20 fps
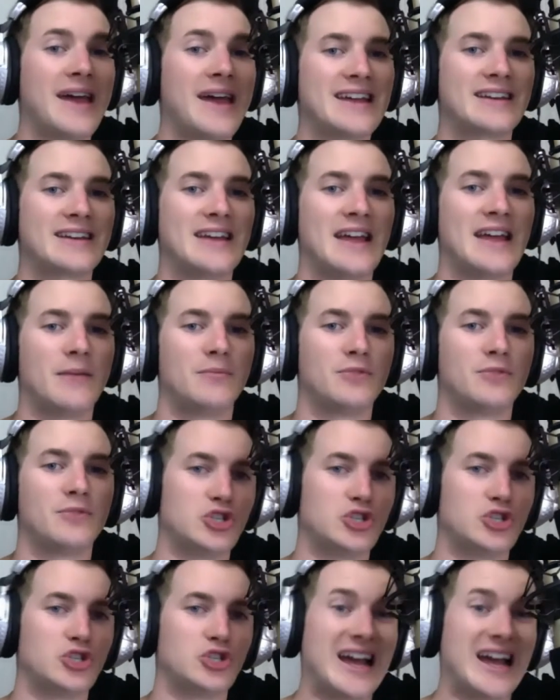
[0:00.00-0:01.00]
nicknamed
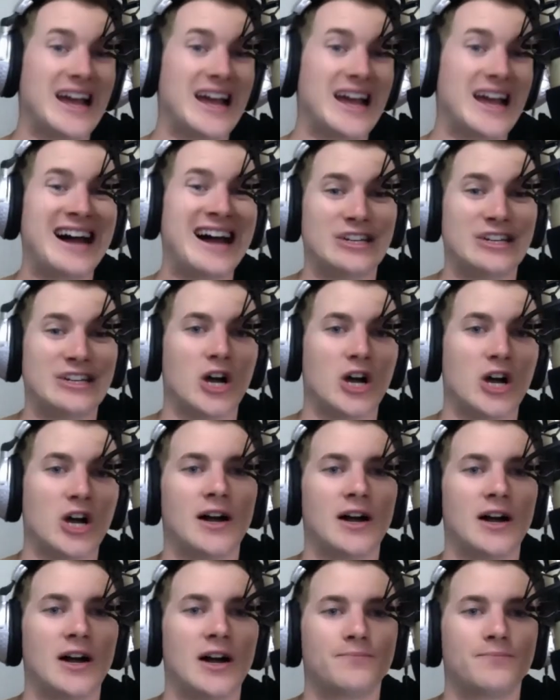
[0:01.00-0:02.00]
Jihadi John.